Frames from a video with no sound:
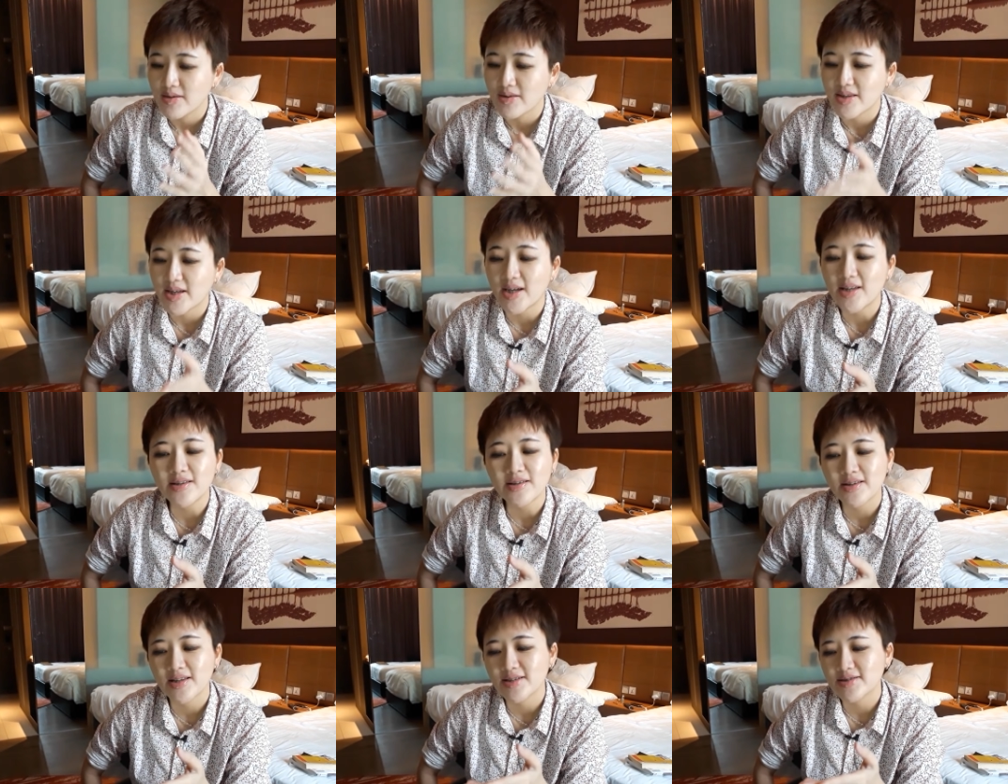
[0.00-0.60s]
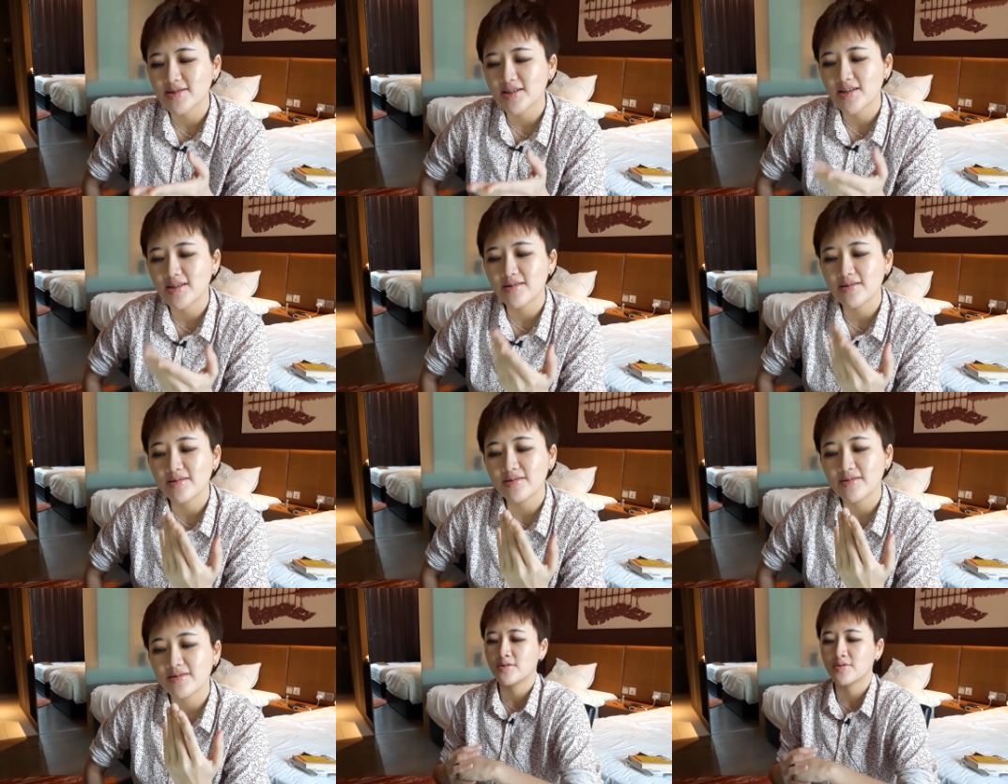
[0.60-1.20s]
10th
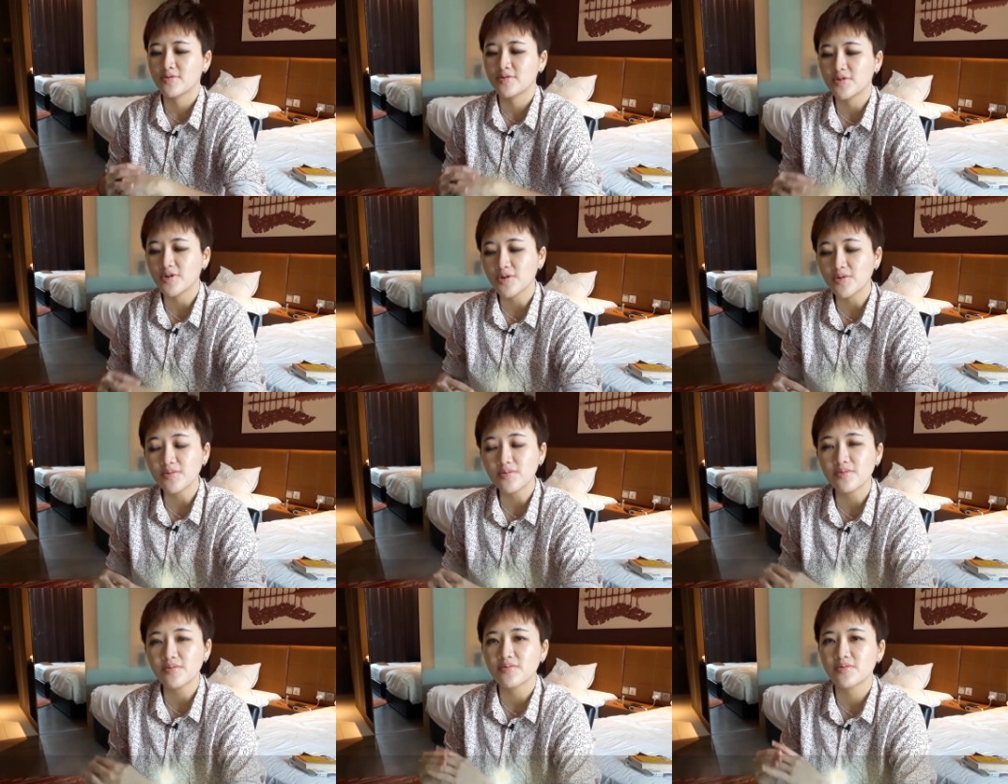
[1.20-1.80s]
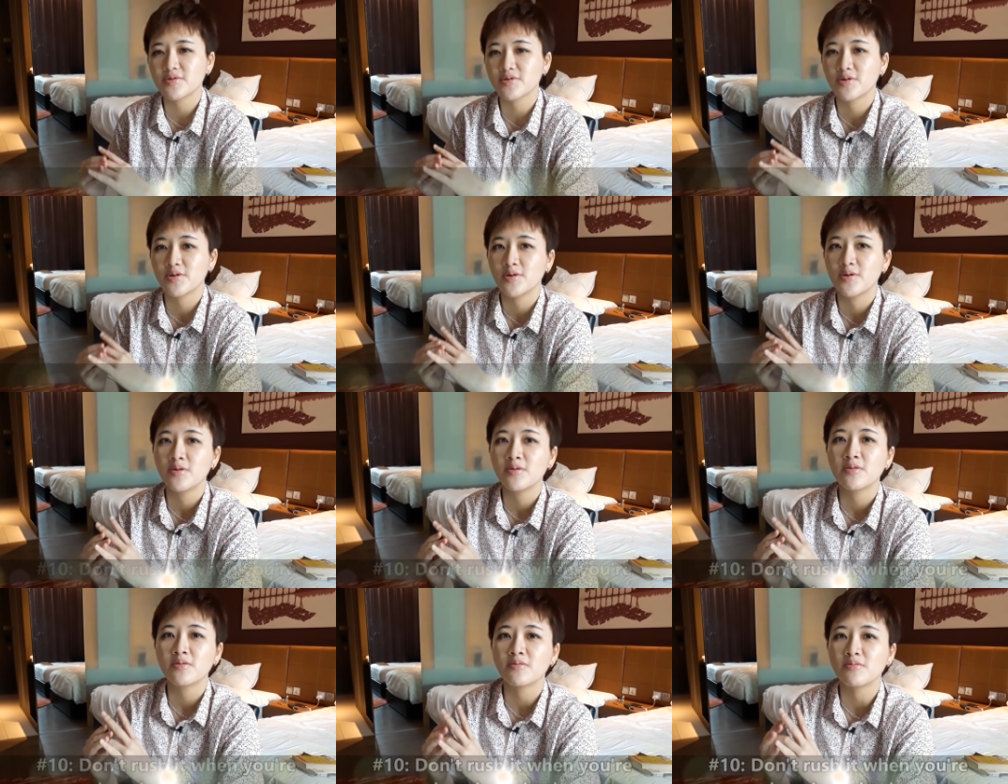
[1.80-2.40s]
lesson, don't
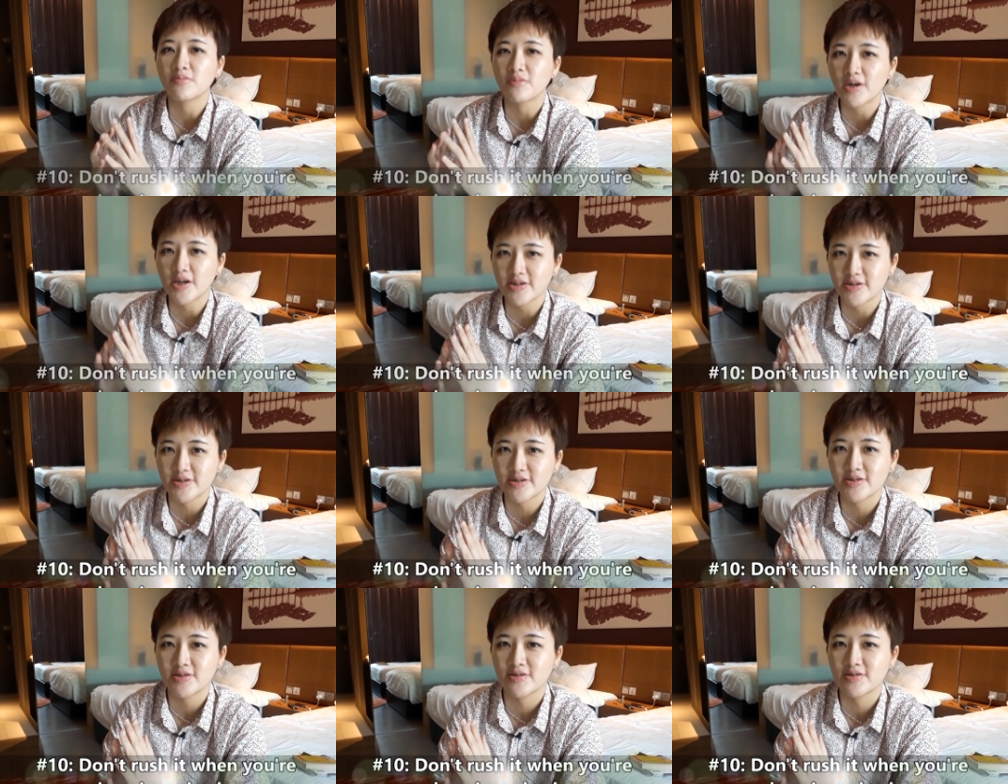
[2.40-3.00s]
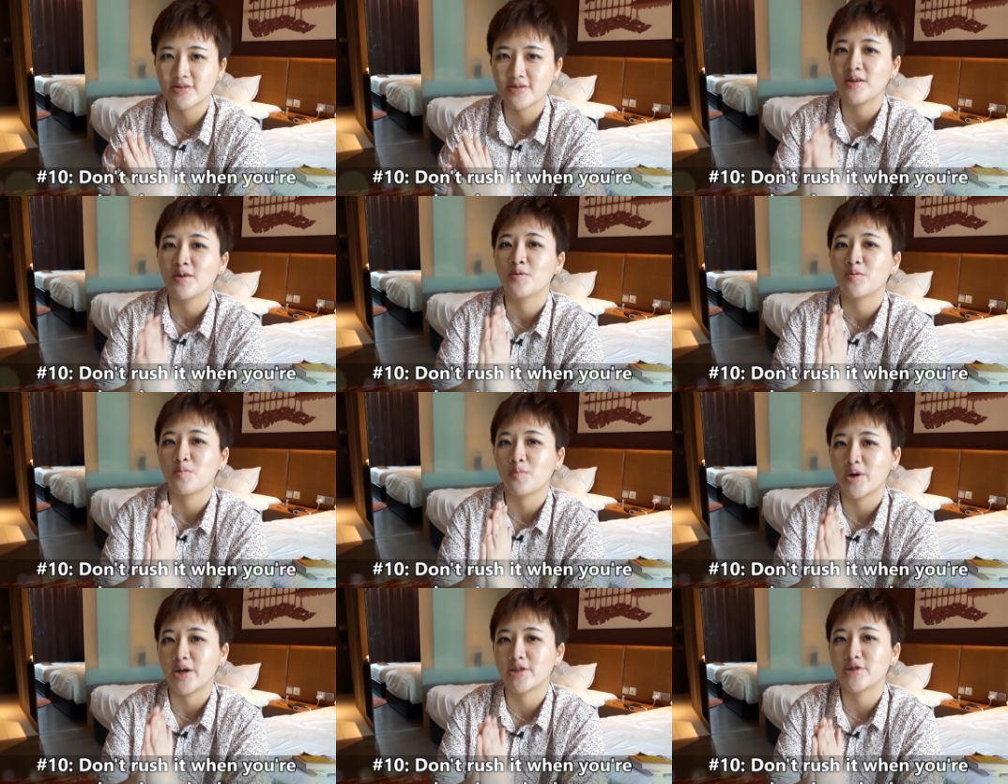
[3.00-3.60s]
rush
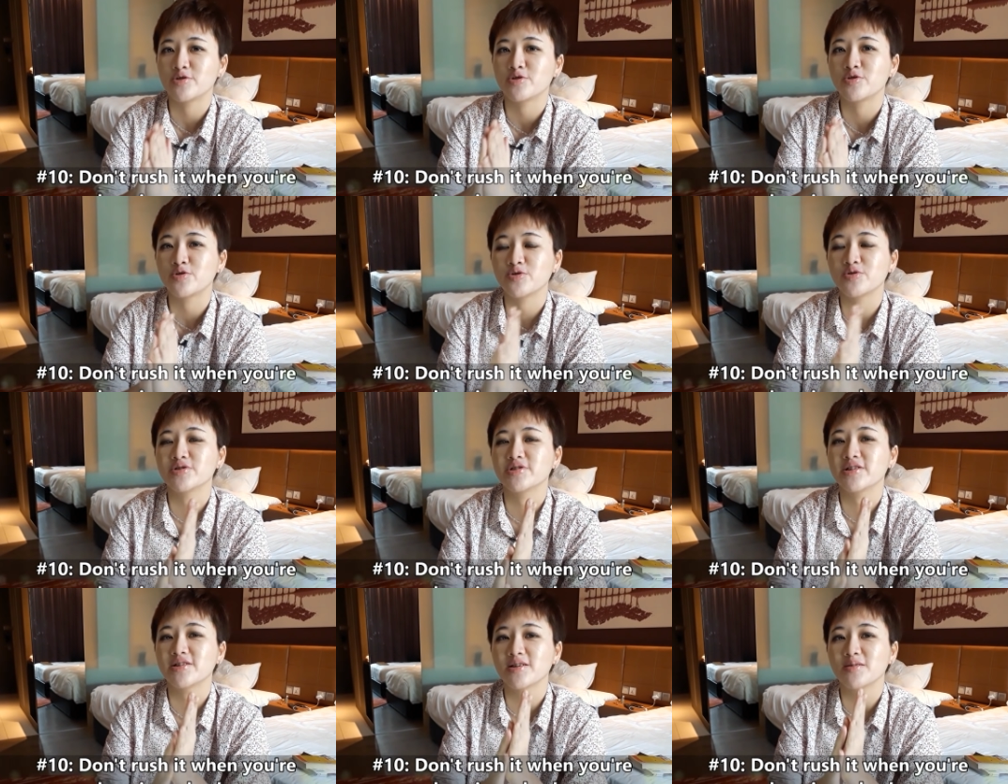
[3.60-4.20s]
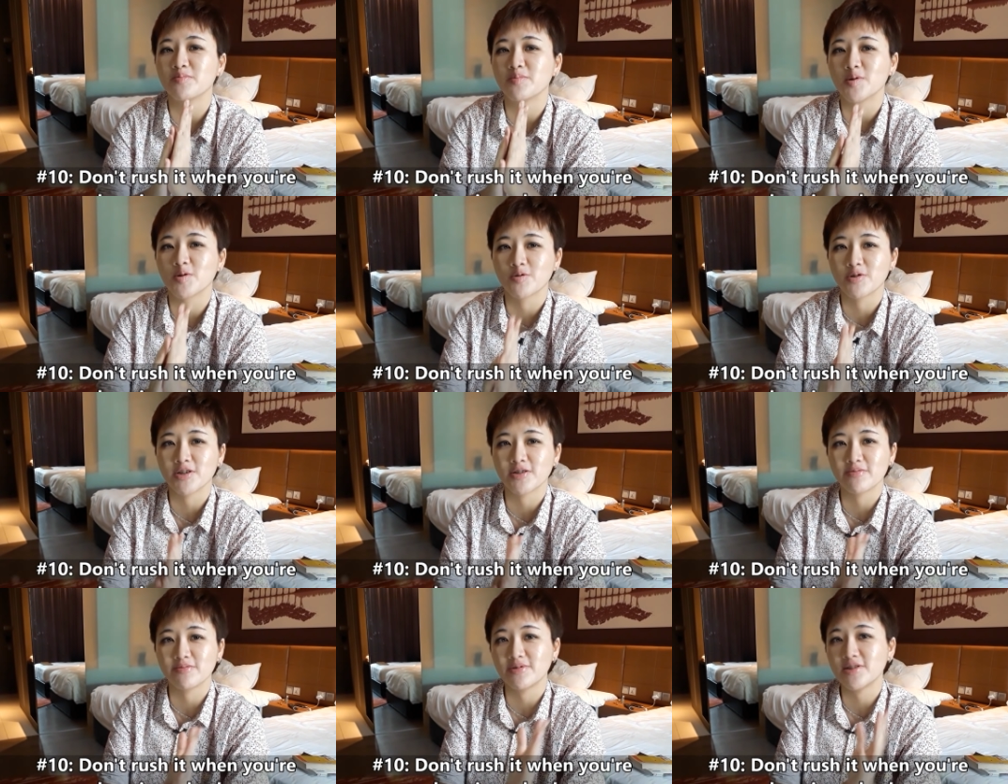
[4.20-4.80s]
when choosing a
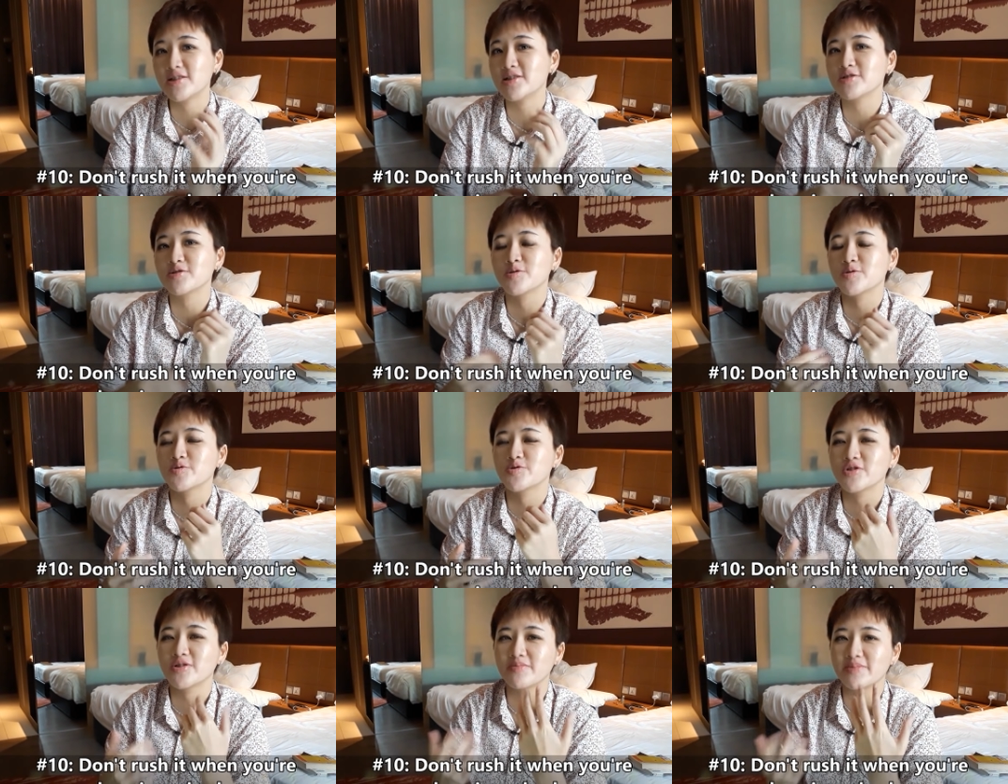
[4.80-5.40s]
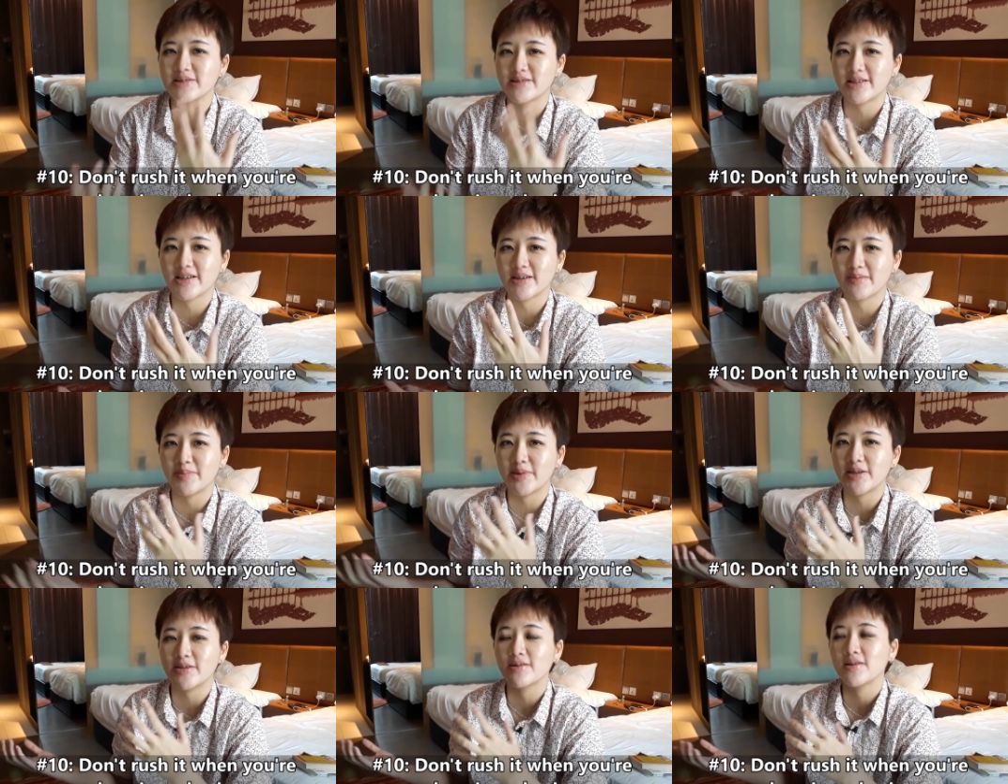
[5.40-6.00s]
broker. This is also a mistake I
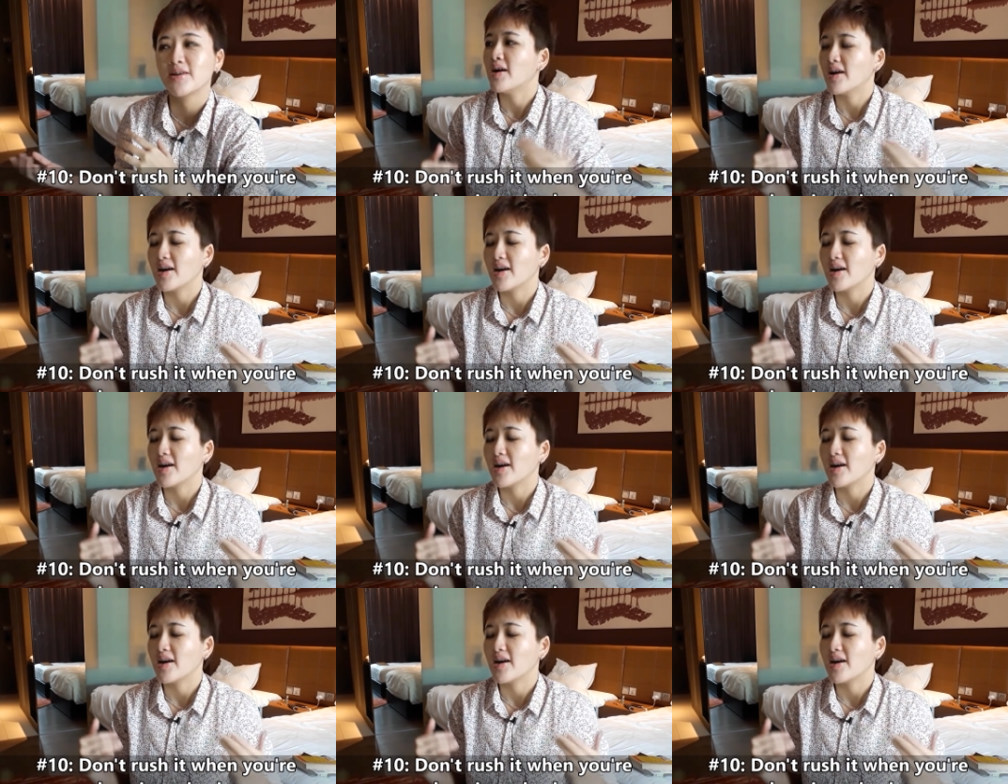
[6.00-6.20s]
made.